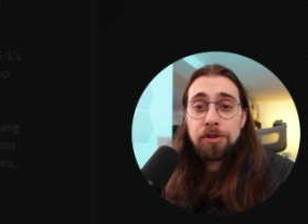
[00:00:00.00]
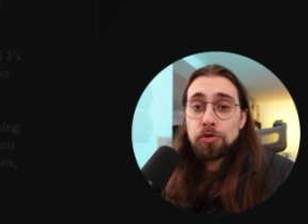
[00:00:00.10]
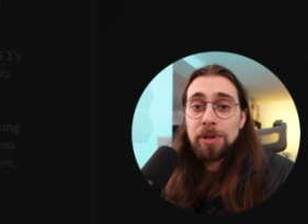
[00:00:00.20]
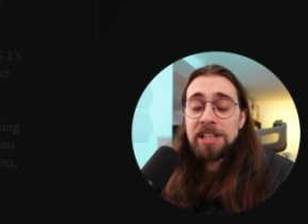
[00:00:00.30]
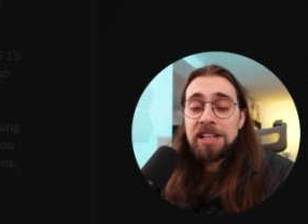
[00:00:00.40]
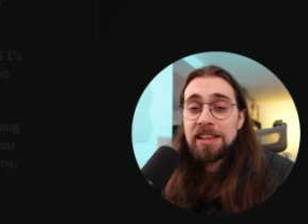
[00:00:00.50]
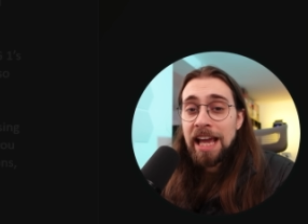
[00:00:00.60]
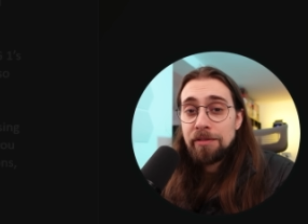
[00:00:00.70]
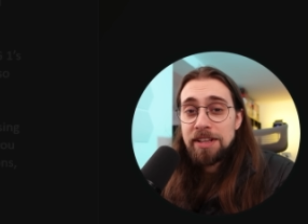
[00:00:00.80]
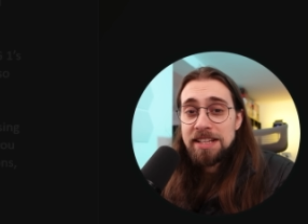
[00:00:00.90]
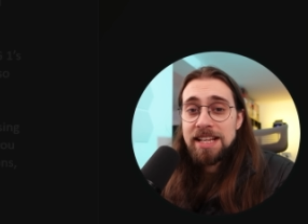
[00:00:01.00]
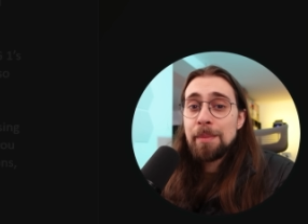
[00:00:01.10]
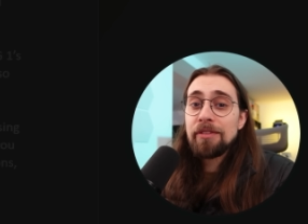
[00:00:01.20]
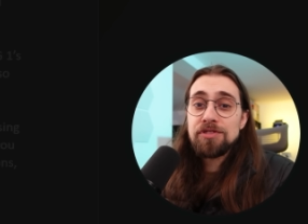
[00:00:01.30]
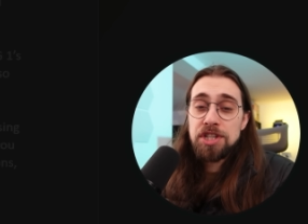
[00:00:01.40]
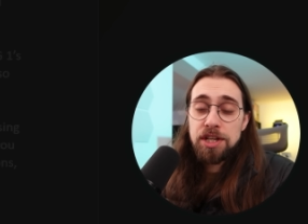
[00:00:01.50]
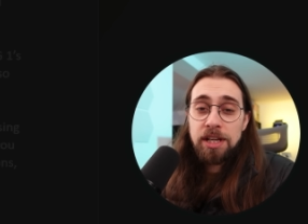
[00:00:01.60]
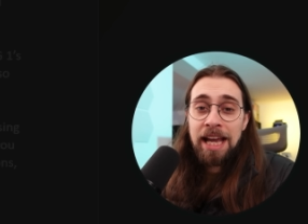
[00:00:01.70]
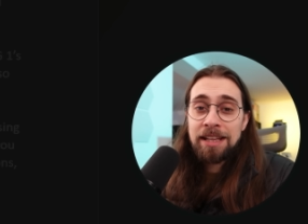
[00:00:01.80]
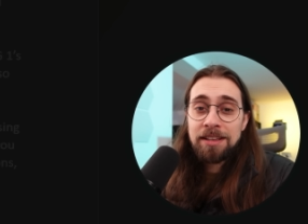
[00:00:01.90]
don't really need NVIDIA's MFG
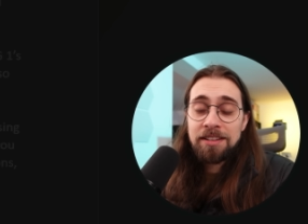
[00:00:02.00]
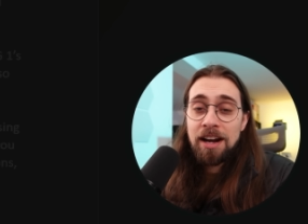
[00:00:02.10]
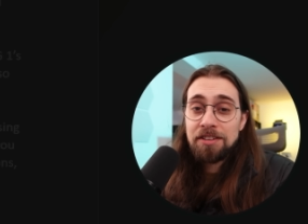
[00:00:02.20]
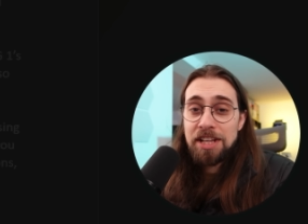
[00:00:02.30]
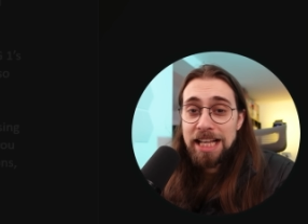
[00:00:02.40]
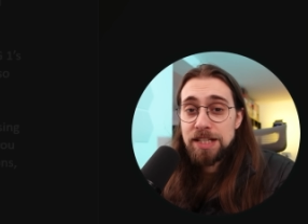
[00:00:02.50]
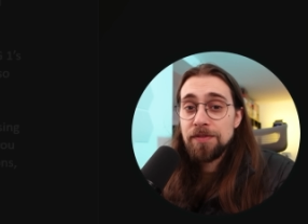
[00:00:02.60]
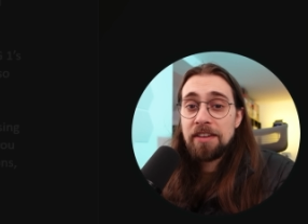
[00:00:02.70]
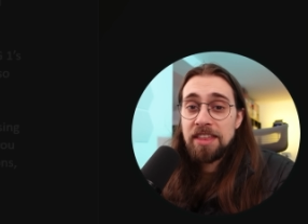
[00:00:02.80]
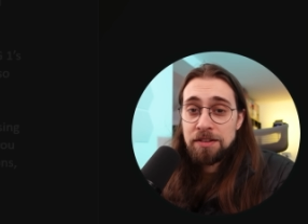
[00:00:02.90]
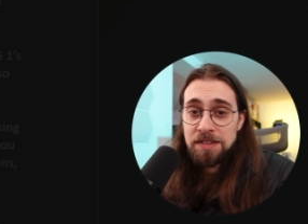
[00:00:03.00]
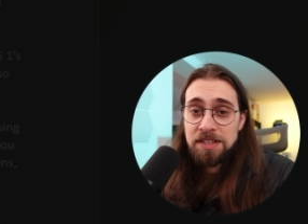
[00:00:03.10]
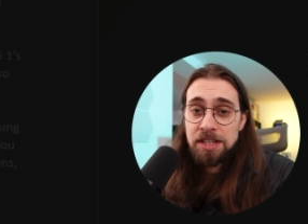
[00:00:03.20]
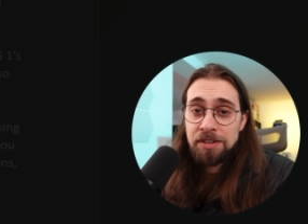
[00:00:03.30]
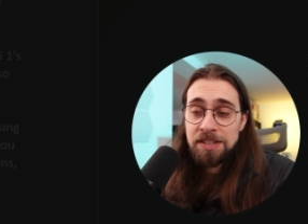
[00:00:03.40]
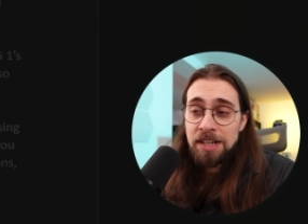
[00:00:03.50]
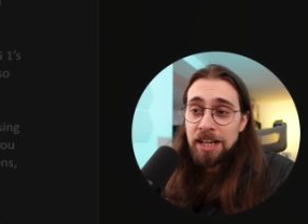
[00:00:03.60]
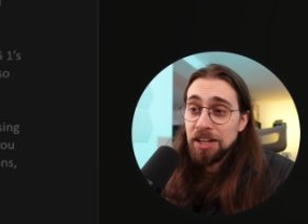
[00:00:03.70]
and the RTX 5000 series